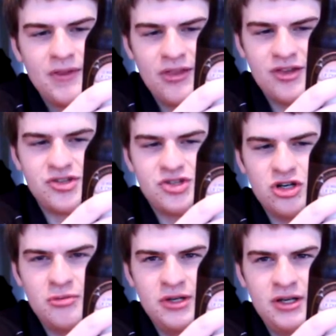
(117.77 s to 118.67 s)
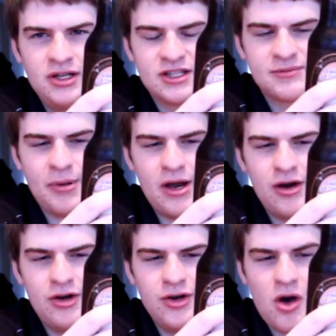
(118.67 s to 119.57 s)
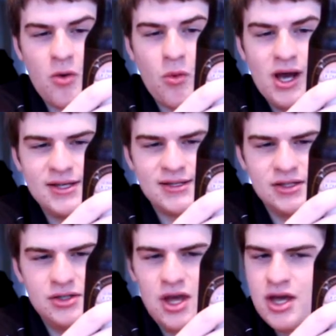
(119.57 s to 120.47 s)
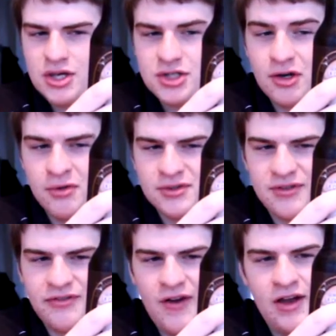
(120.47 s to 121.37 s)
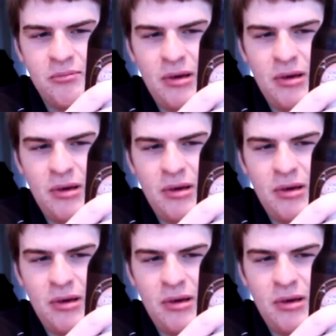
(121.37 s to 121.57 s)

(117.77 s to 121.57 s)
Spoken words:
This German-inspired Wisin shows a fine